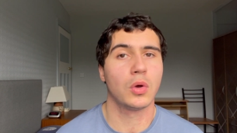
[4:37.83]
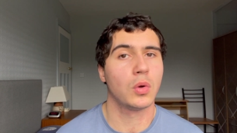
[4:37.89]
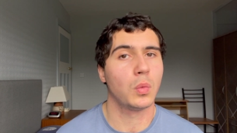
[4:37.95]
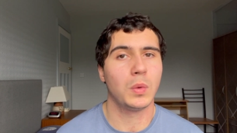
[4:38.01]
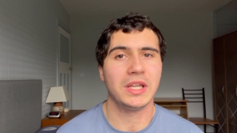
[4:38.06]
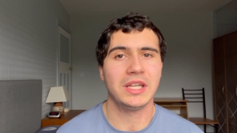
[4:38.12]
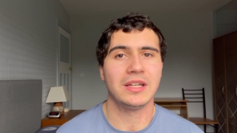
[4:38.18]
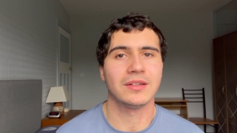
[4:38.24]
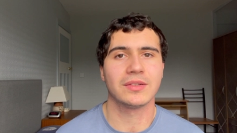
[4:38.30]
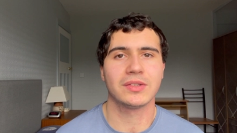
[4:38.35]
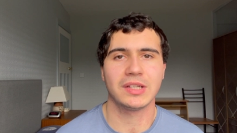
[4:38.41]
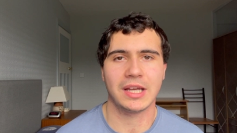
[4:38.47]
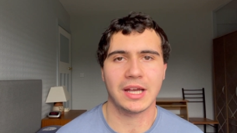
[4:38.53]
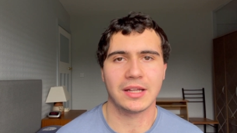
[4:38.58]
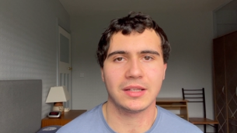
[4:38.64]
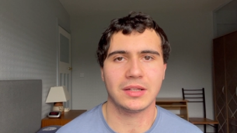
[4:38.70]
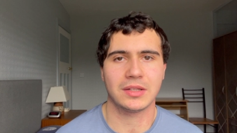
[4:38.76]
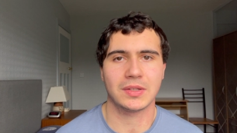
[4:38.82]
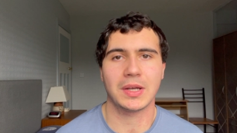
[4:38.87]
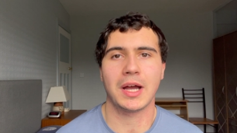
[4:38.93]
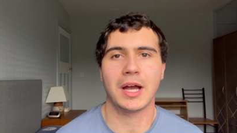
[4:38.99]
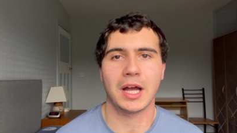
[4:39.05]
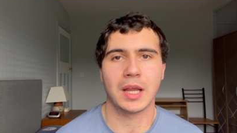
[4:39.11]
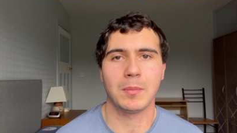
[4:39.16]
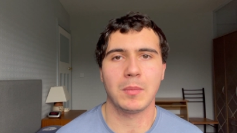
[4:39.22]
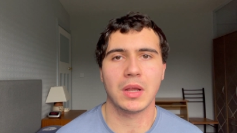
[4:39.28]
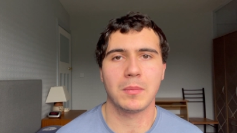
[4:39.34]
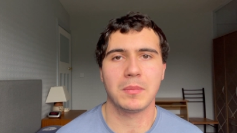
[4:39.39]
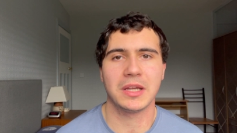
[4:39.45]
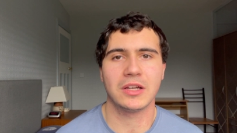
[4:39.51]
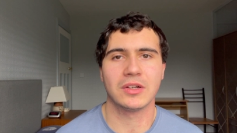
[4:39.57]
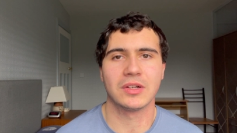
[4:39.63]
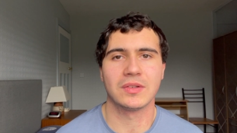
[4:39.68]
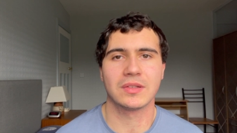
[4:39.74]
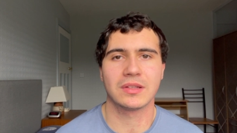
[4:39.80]
We didn't see it at the time
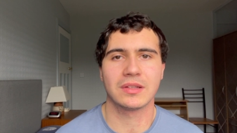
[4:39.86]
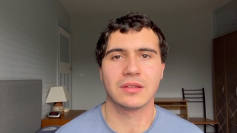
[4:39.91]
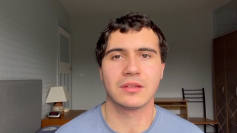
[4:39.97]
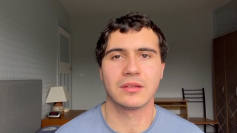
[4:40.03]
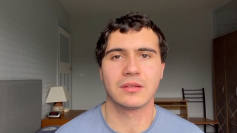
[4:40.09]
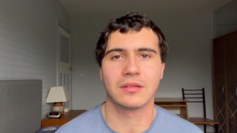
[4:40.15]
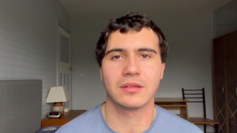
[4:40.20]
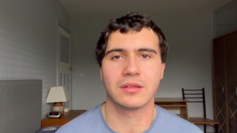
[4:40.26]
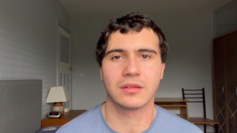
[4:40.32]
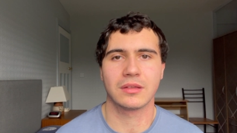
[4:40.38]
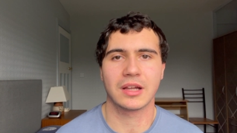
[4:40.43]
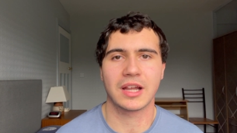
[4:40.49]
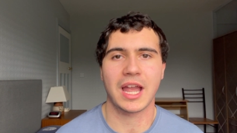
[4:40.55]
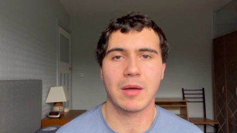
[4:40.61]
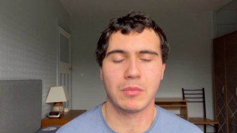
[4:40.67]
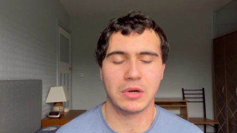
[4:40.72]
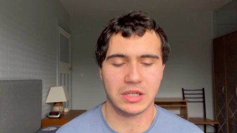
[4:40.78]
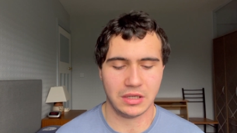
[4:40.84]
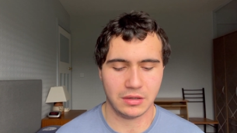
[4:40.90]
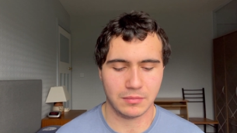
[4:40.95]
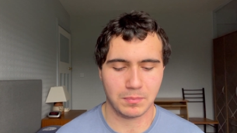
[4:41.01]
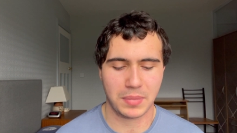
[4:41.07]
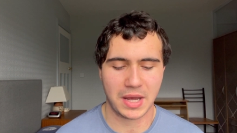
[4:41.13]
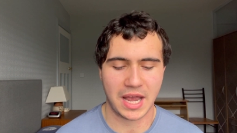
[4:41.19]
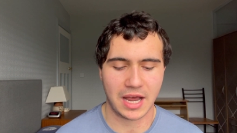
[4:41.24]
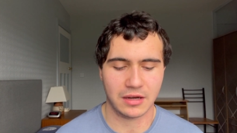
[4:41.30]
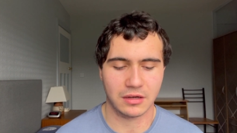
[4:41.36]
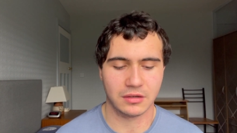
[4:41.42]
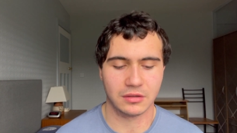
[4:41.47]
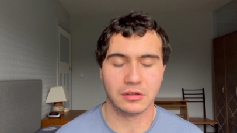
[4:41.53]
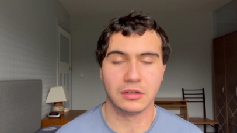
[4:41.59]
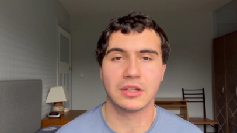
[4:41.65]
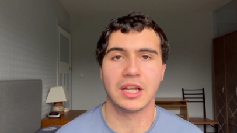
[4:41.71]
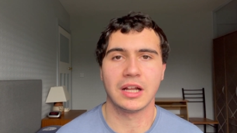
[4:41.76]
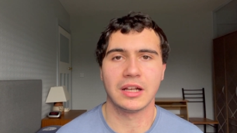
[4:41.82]
because the camera didn't pan
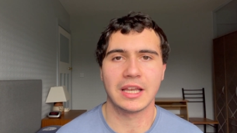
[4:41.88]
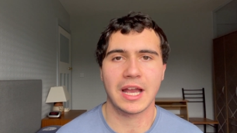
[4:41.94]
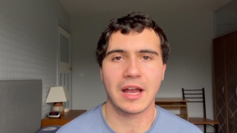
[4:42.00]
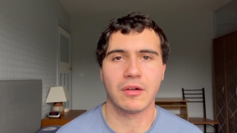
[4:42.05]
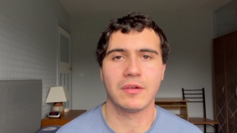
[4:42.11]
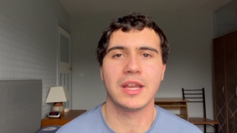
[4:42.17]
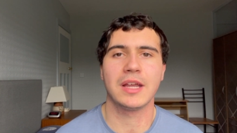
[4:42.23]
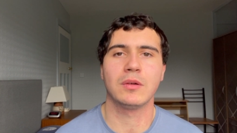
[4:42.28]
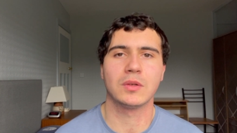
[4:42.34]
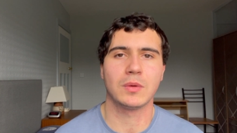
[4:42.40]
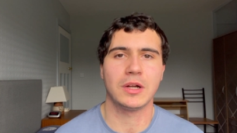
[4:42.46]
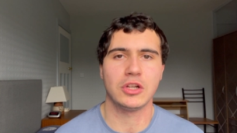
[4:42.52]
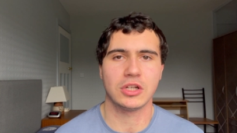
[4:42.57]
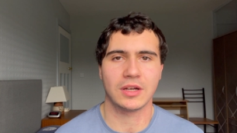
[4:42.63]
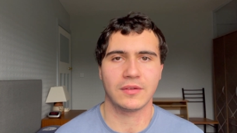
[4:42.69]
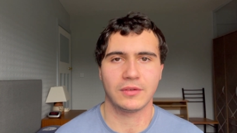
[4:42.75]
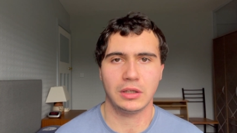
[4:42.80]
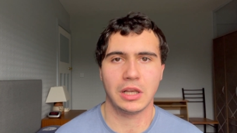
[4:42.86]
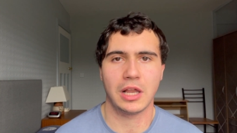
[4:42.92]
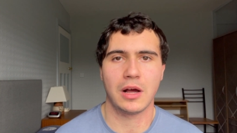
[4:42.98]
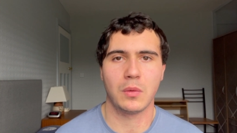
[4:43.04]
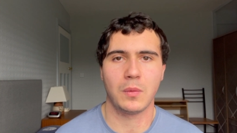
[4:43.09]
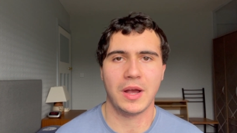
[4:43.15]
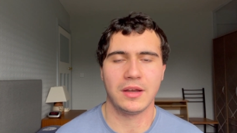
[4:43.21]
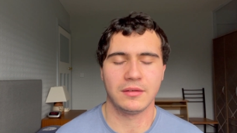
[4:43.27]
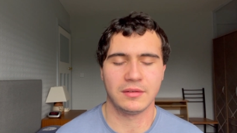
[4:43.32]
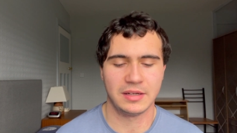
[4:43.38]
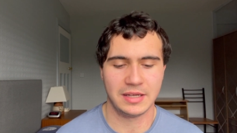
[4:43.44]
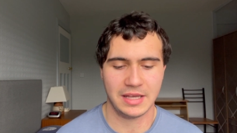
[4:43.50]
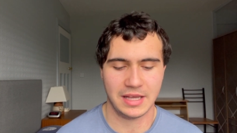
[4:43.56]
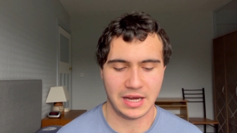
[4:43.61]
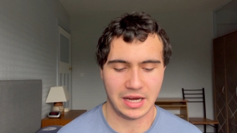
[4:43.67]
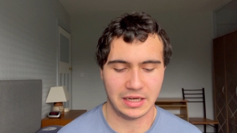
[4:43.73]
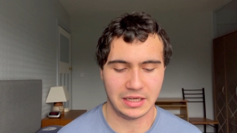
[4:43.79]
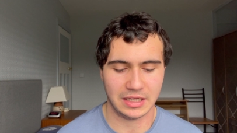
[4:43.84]
looking down. It was when Jeff Clark went
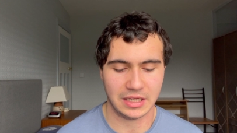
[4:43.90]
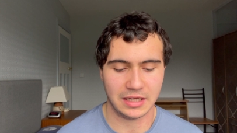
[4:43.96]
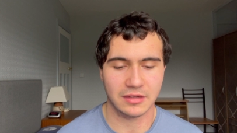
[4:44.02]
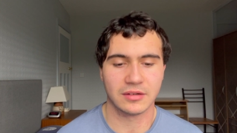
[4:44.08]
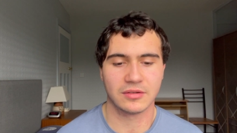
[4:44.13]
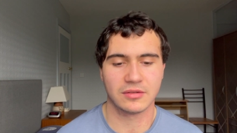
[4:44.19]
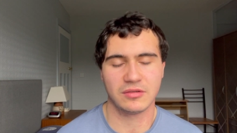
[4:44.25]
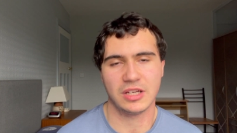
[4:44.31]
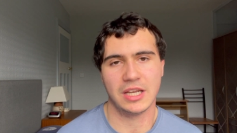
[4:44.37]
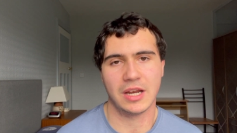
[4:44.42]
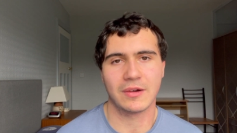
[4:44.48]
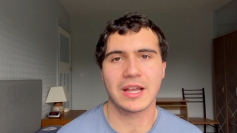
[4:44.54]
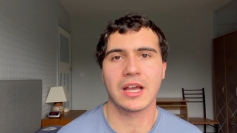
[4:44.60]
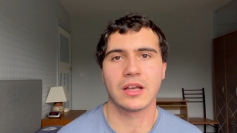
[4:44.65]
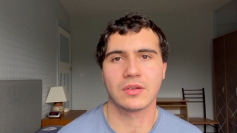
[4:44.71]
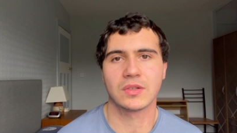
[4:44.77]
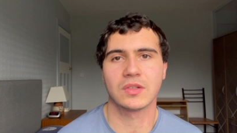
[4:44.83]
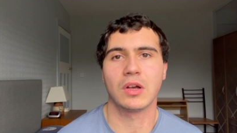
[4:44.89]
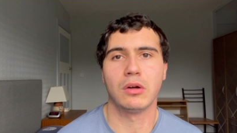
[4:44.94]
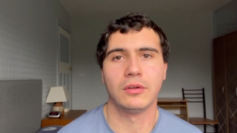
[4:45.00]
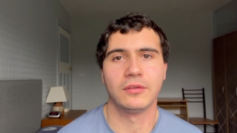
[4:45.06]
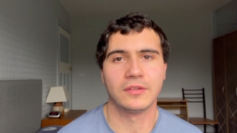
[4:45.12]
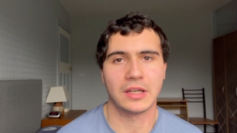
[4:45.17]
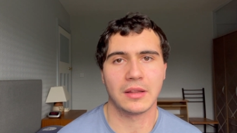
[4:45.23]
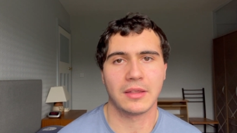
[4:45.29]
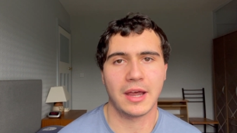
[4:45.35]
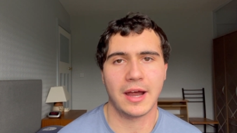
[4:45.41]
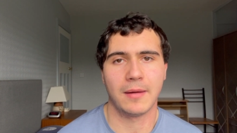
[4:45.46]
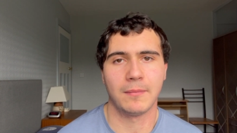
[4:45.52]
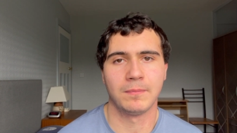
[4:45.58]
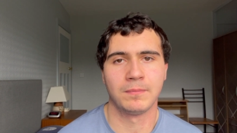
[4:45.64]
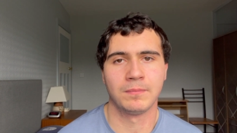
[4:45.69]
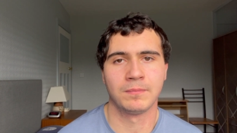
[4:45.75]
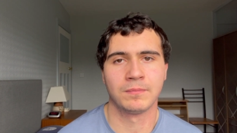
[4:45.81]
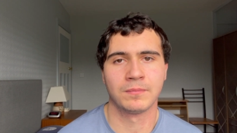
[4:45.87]
and he, kind of solved that.
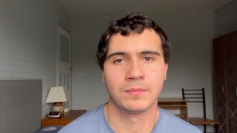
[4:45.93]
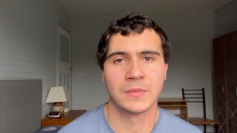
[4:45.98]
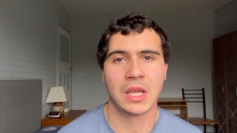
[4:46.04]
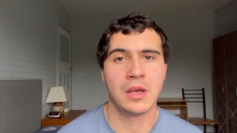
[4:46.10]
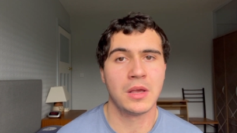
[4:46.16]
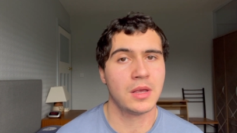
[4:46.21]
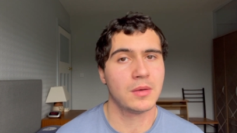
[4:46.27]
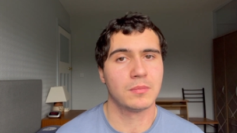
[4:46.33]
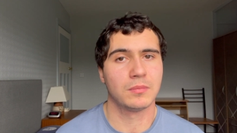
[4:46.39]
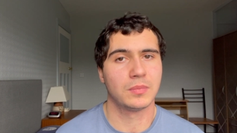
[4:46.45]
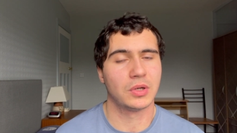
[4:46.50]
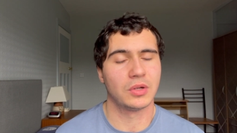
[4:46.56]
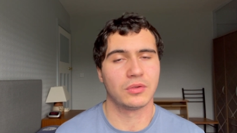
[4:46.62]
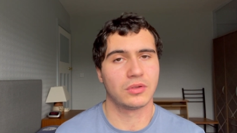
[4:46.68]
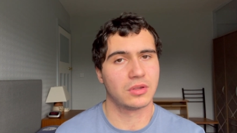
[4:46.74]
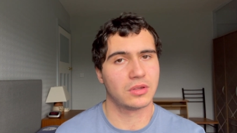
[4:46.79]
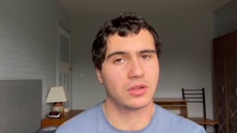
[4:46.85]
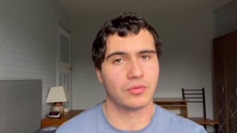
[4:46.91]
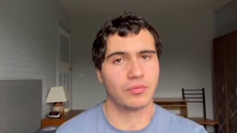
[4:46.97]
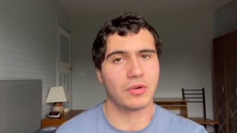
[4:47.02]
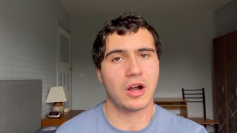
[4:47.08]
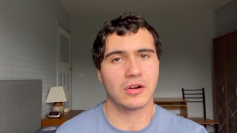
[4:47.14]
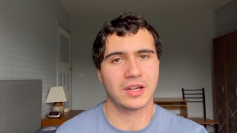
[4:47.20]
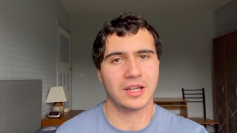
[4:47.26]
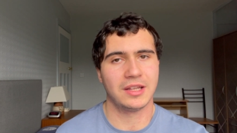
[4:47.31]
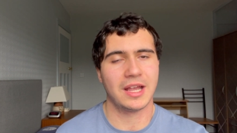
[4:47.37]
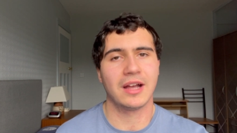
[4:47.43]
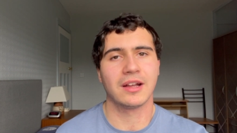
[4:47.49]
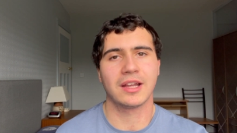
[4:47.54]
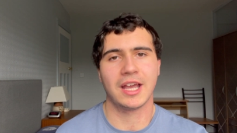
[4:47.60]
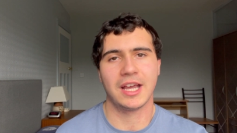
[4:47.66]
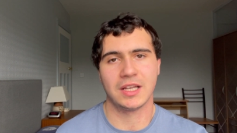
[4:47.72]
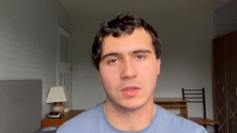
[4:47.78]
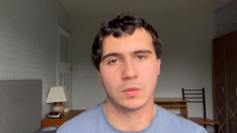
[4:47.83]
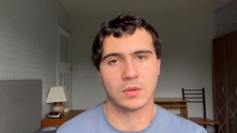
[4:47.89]
But the rock in that
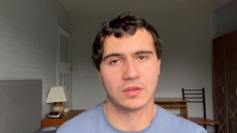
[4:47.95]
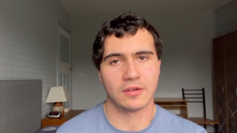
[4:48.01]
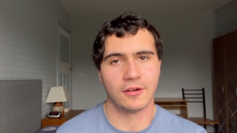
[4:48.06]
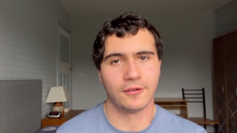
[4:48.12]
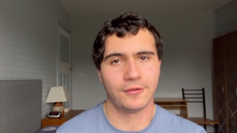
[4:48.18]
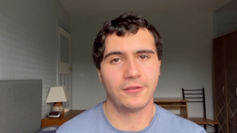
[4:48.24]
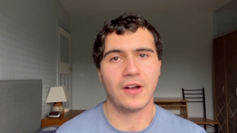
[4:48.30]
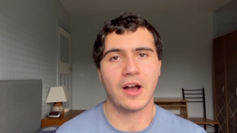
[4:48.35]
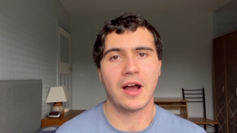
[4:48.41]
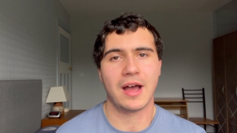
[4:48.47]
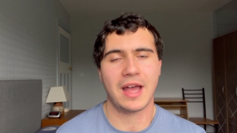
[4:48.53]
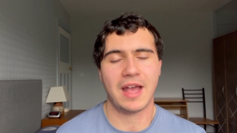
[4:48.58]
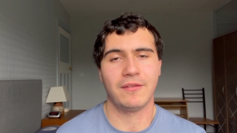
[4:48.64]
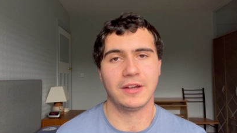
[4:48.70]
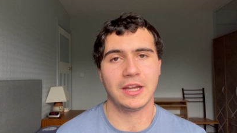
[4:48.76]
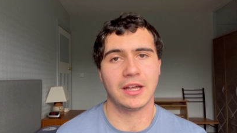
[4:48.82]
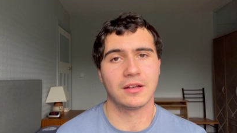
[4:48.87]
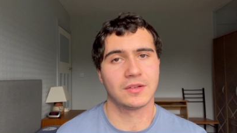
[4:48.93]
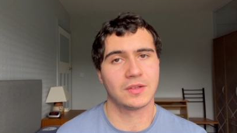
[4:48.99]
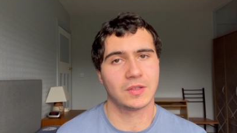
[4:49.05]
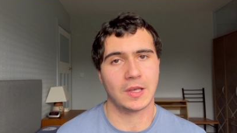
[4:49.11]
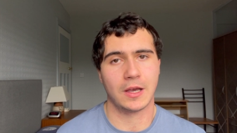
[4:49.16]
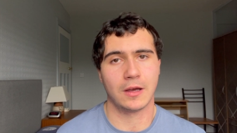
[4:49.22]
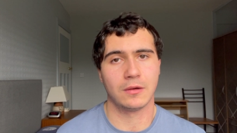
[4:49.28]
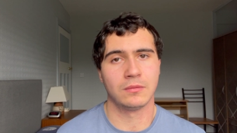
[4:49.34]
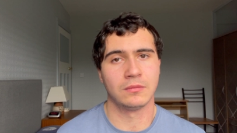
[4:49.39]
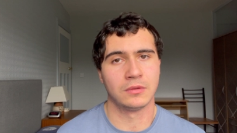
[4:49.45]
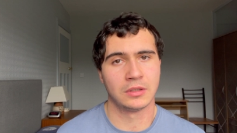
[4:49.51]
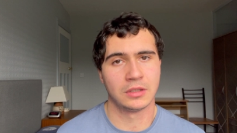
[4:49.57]
case was far heavier, so